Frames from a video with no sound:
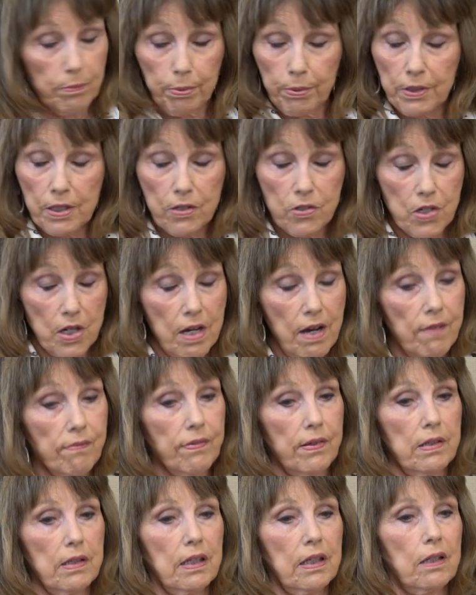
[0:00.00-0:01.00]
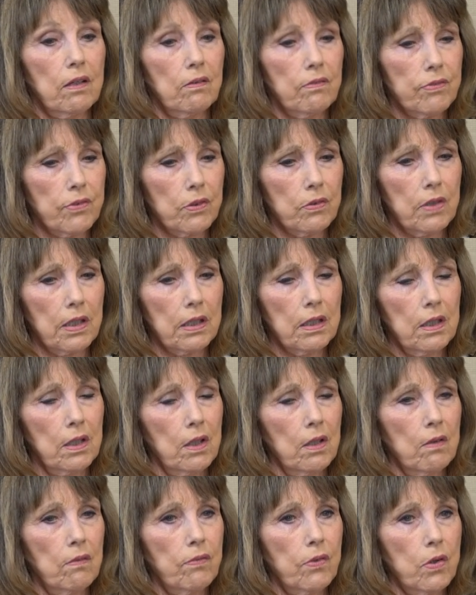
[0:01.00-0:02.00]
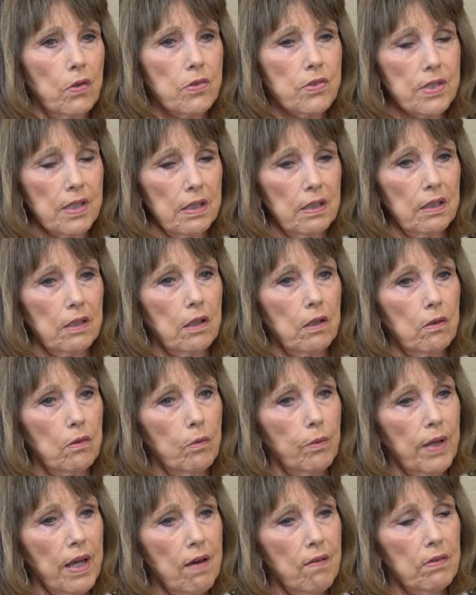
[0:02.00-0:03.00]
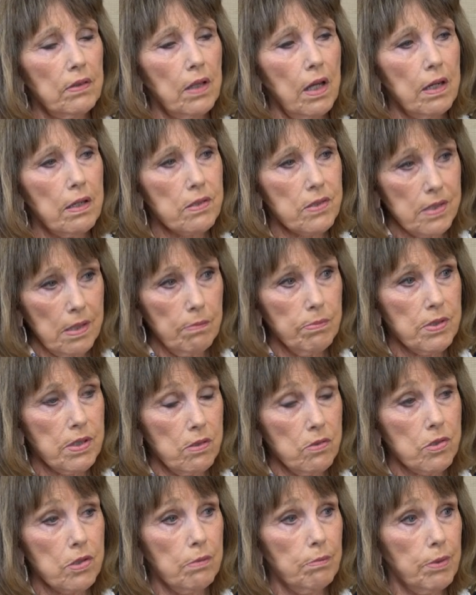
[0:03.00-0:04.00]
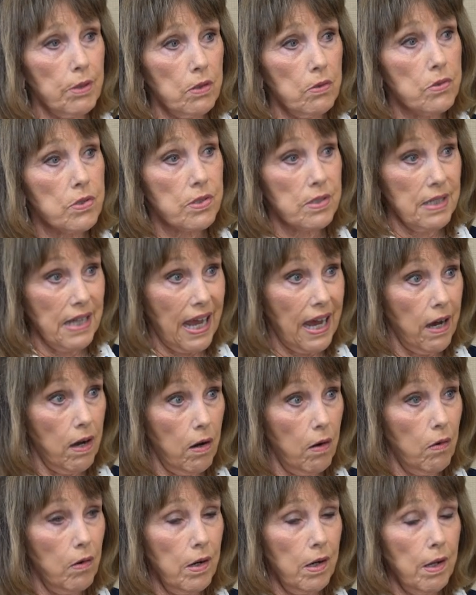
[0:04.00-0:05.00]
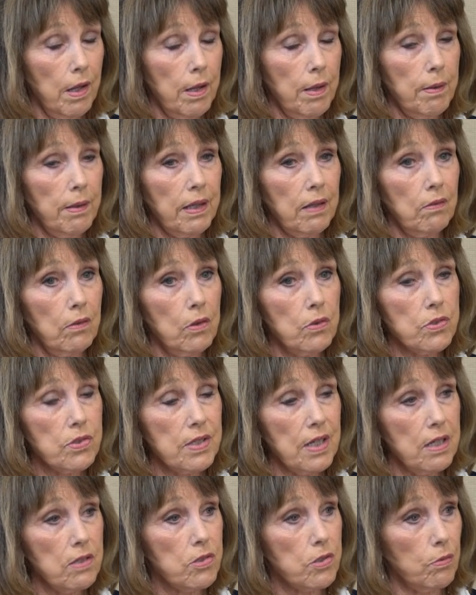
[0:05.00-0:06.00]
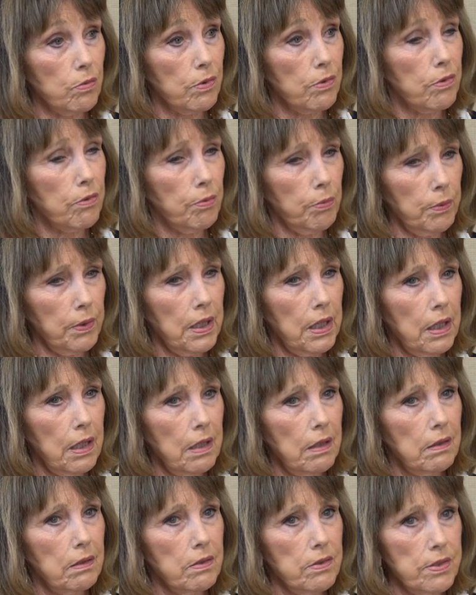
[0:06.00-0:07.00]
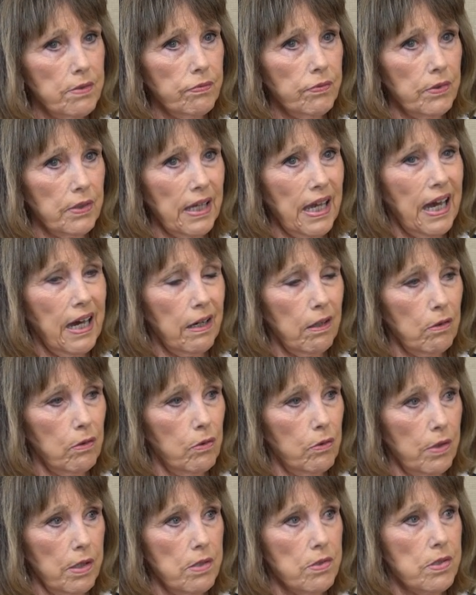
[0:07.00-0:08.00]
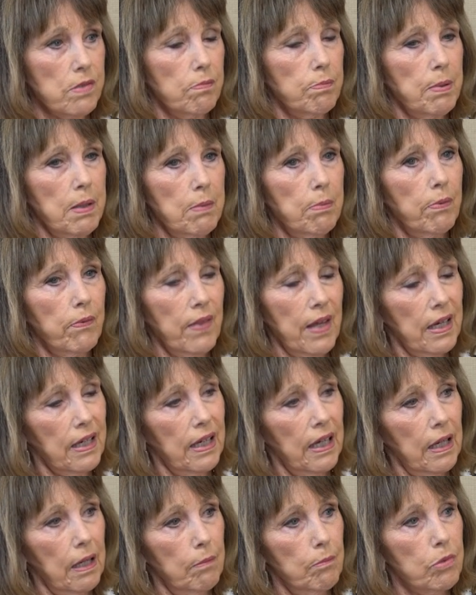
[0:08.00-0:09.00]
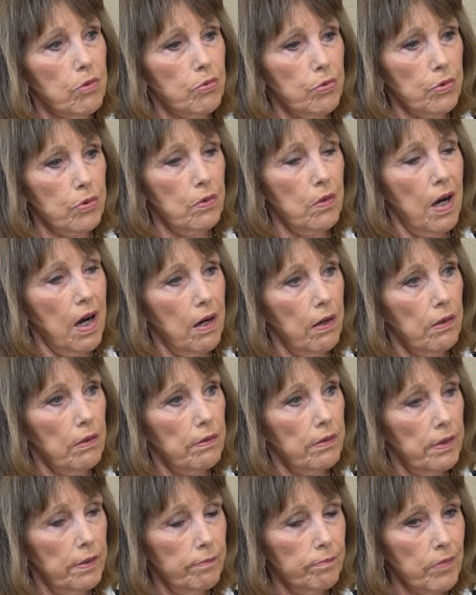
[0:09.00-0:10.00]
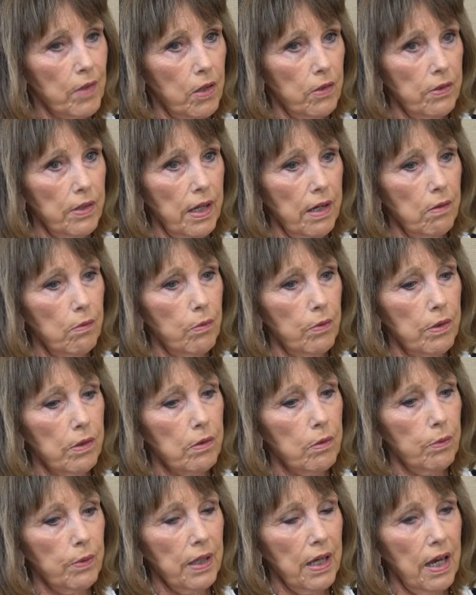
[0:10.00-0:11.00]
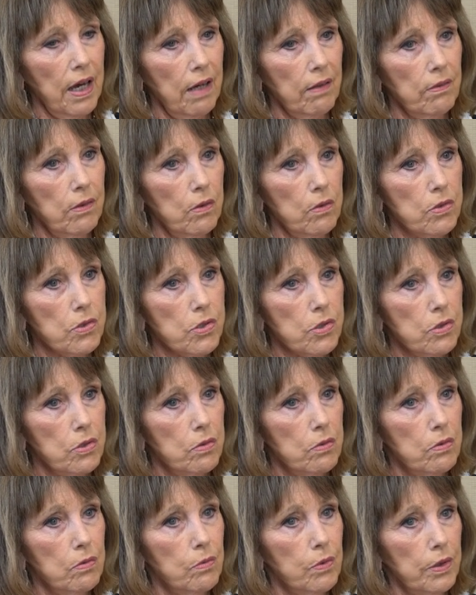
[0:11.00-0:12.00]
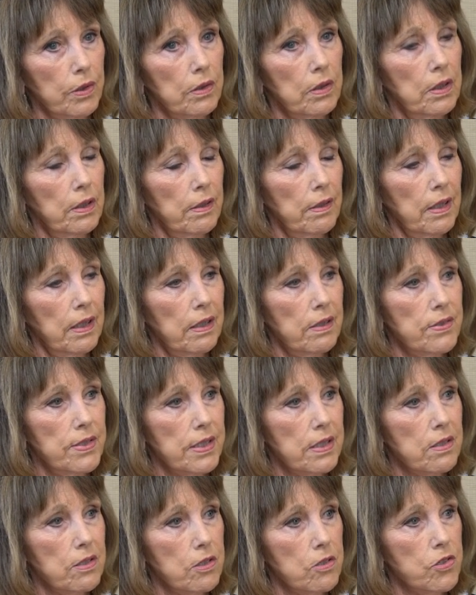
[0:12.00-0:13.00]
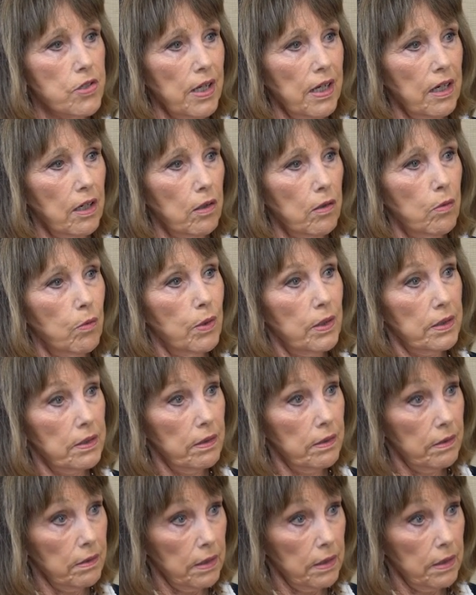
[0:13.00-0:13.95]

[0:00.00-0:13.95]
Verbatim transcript: pretty tough and interviewing folks. And you know, we have a lot of substance abuse now. In those days, there were three different categories of people that came through our network. We had those who were addicted to heroin,